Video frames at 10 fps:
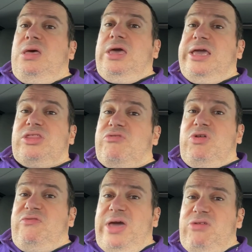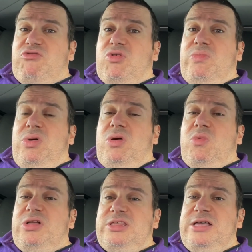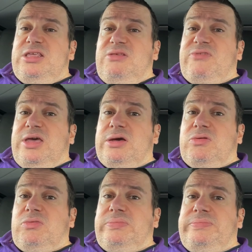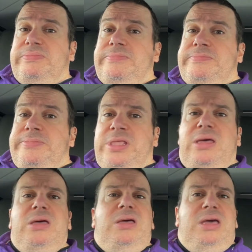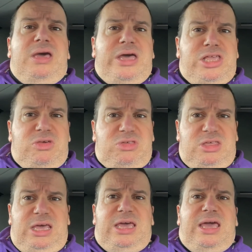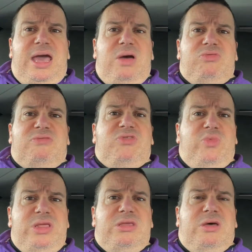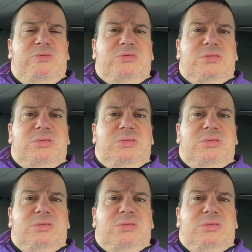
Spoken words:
Is there enough headroom while sat in the vehicle? Can you see out of the windows?